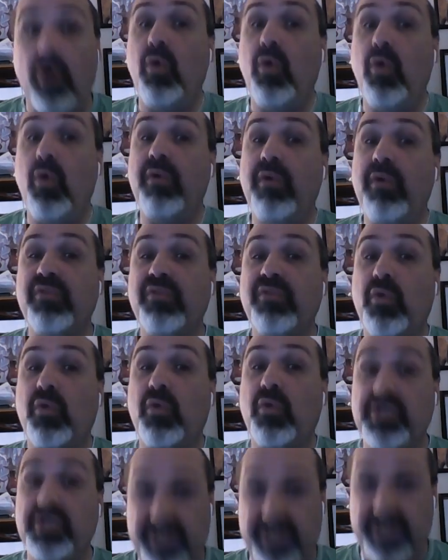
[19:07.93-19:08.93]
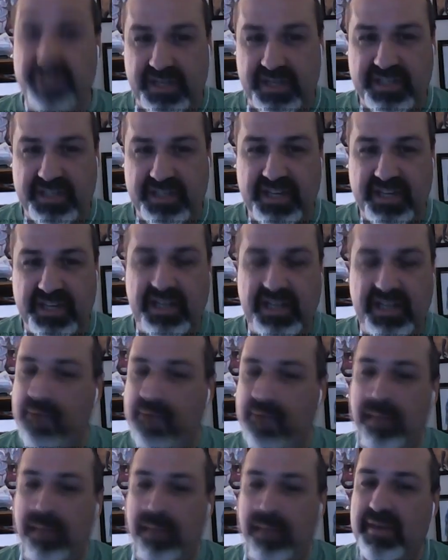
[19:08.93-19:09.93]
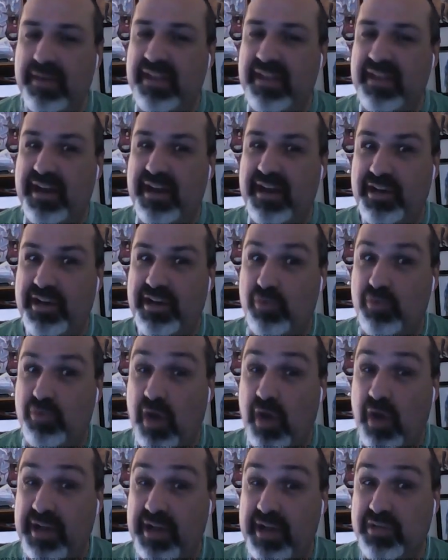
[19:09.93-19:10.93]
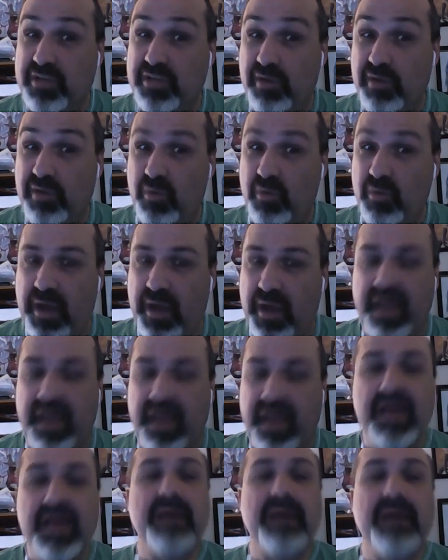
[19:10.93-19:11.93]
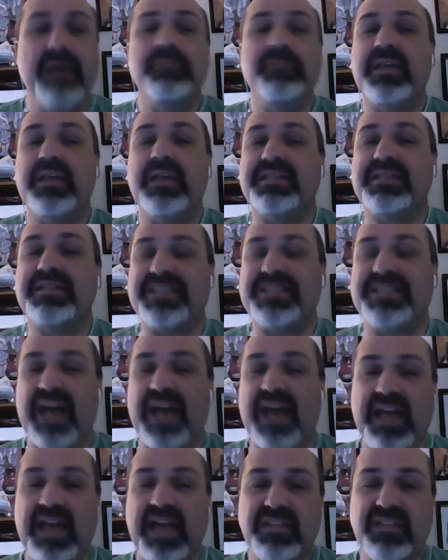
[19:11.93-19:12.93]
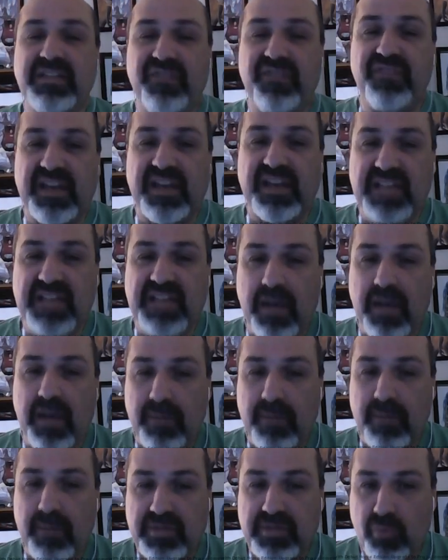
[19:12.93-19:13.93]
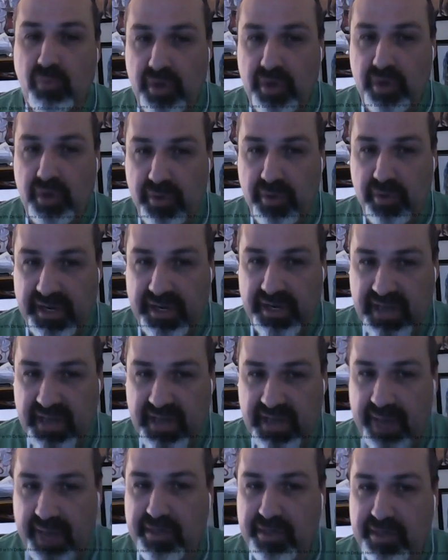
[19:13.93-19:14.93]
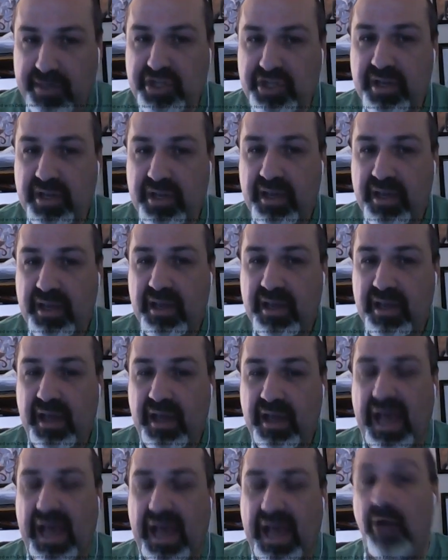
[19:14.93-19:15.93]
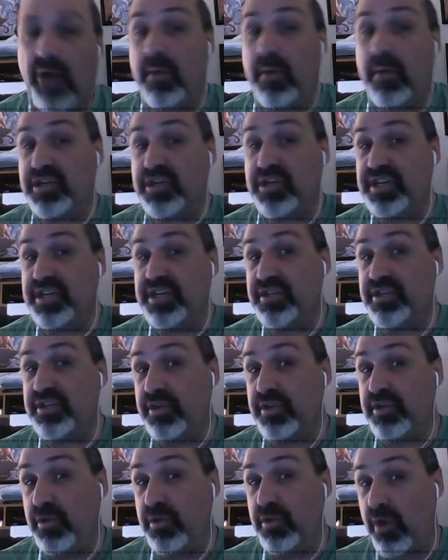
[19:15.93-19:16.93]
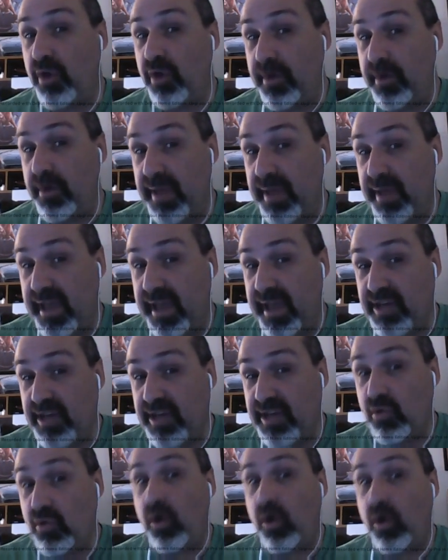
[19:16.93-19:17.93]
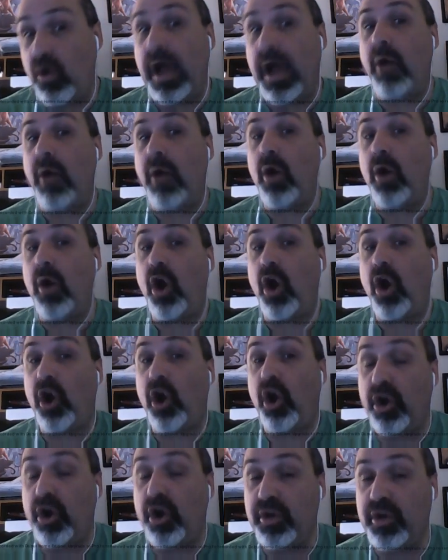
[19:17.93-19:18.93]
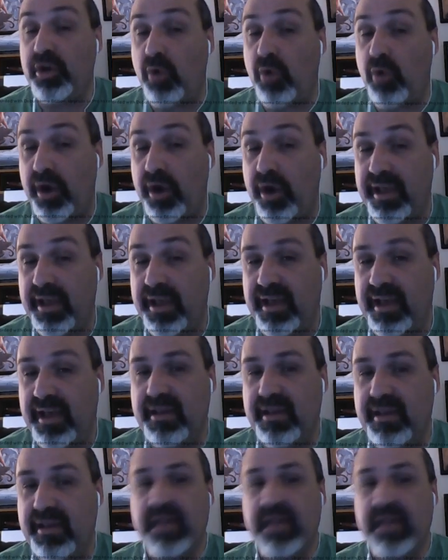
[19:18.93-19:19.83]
Oh, of course it does. And I'm not meaning that in a derogatory way. Size affects how much more you get damaged, how much easier you are to be hit, or how hard you are to hit.